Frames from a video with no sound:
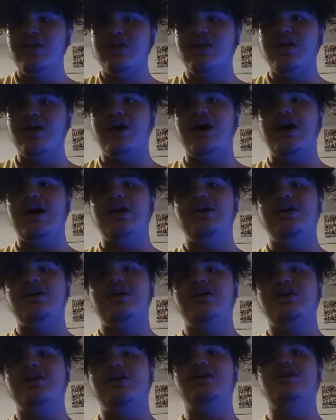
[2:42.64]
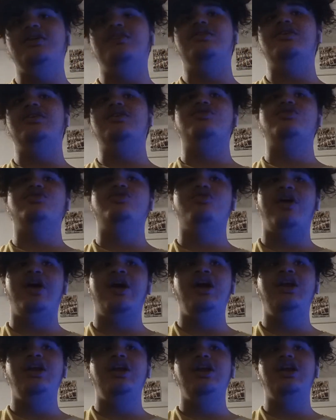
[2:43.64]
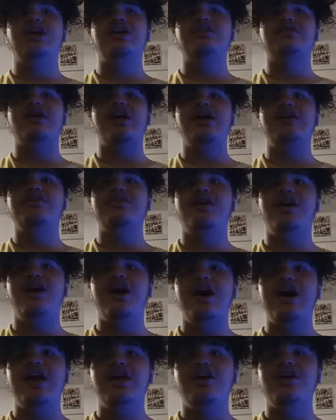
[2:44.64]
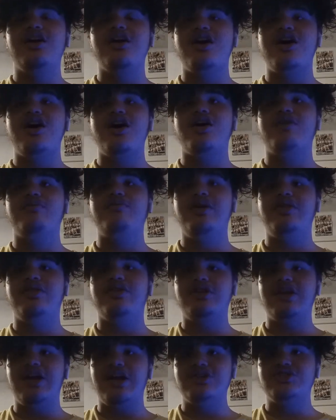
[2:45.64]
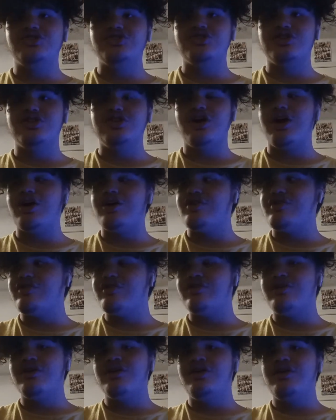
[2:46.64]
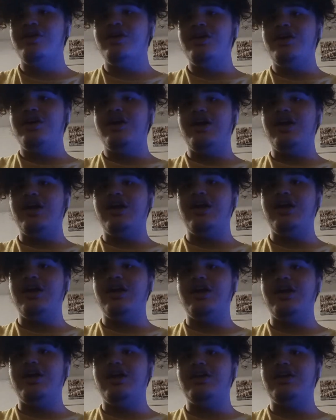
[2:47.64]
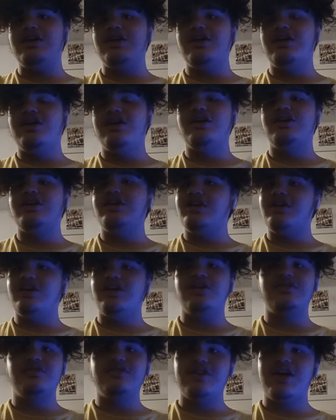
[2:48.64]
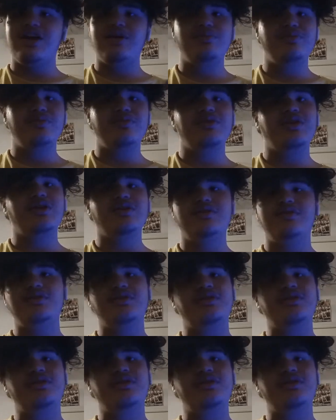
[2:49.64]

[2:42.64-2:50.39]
Like, because it's grainy, it's tasting like Mother Nature, earth. And it's not being